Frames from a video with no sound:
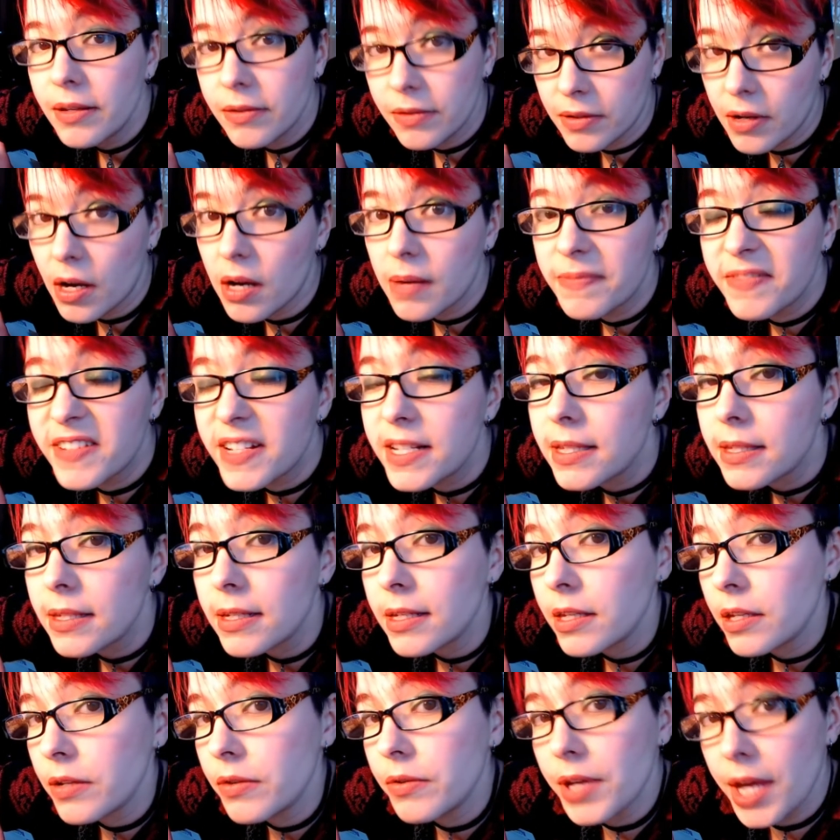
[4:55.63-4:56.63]
obviously
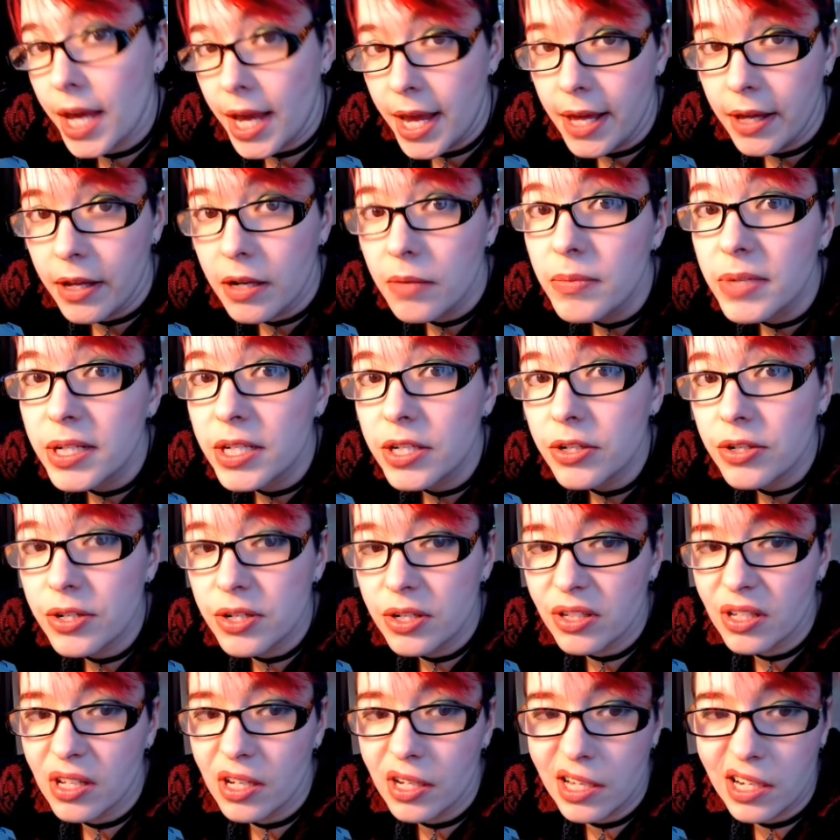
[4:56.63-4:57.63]
you can, but you're still
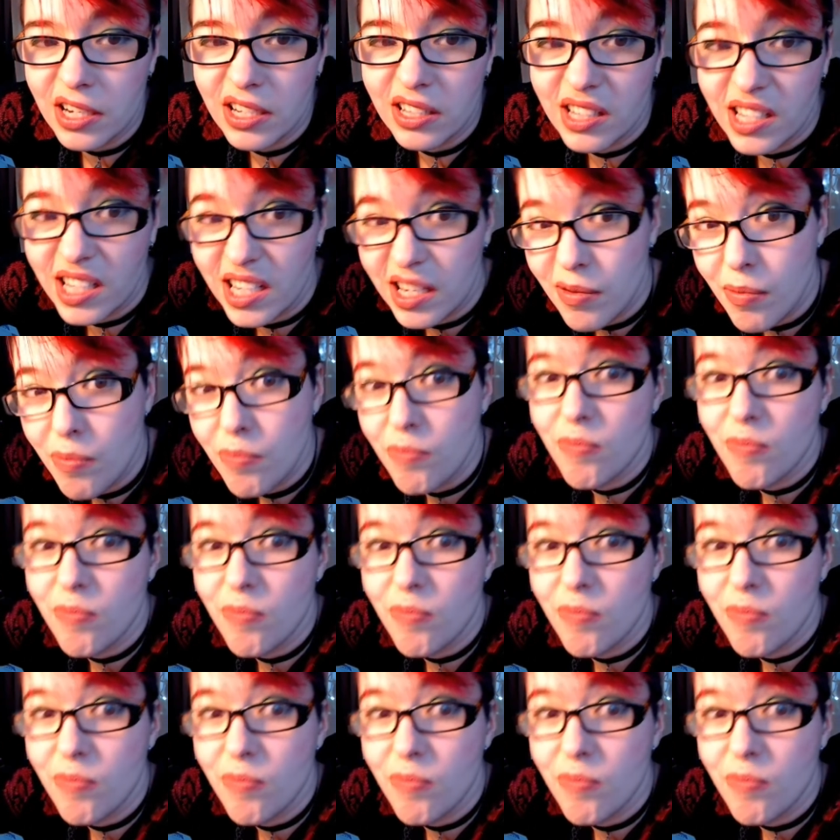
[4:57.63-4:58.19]
not going to like